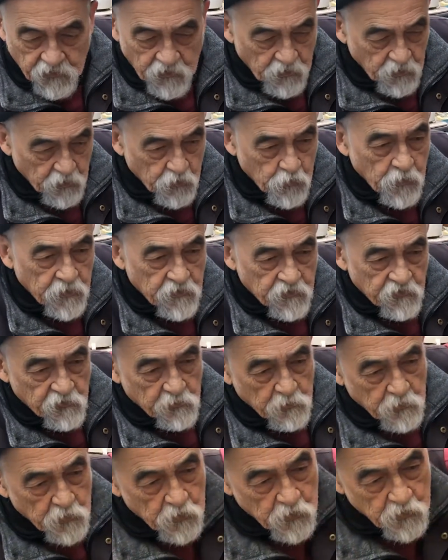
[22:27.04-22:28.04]
a quick
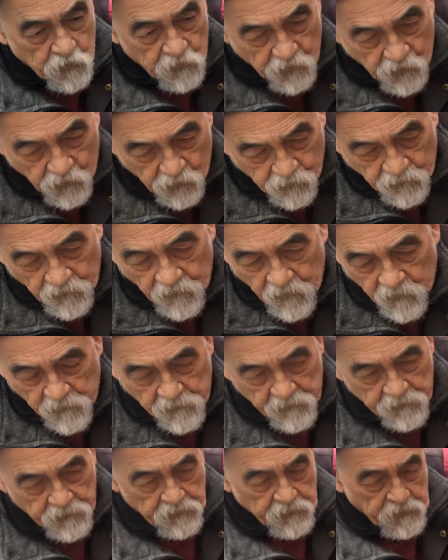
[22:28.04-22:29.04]
smooth over
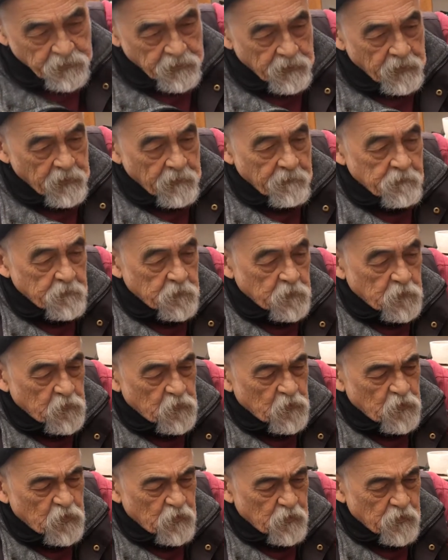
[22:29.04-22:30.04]

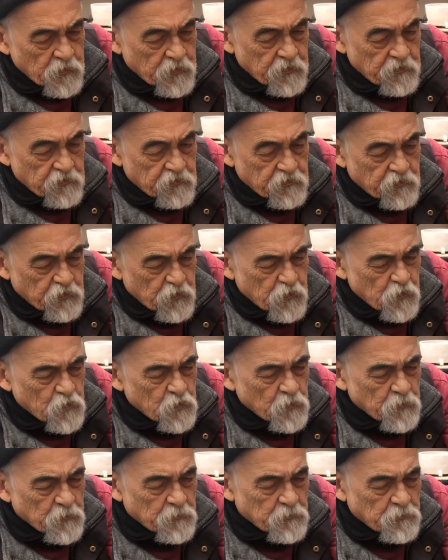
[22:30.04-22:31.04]
with this tool.
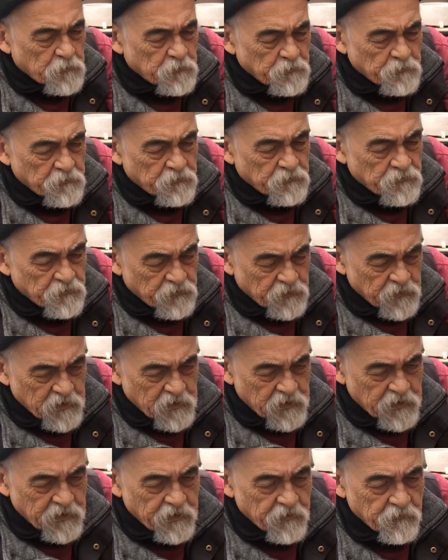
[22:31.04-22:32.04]

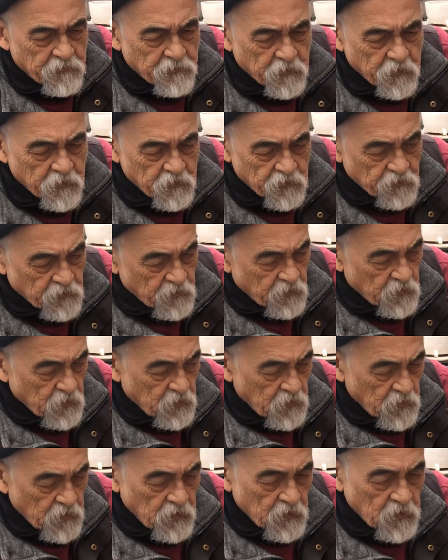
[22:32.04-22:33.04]
Clean it first,
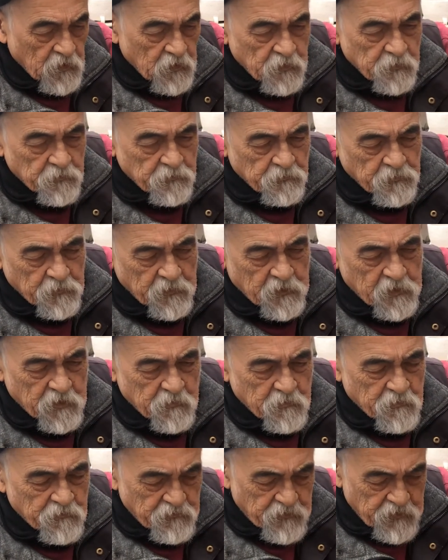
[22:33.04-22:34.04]
clean
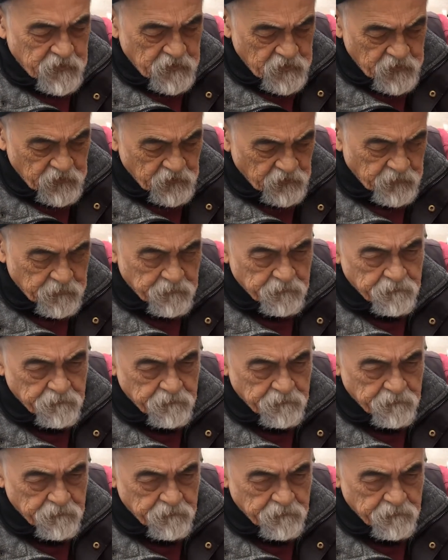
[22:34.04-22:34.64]
my fingers,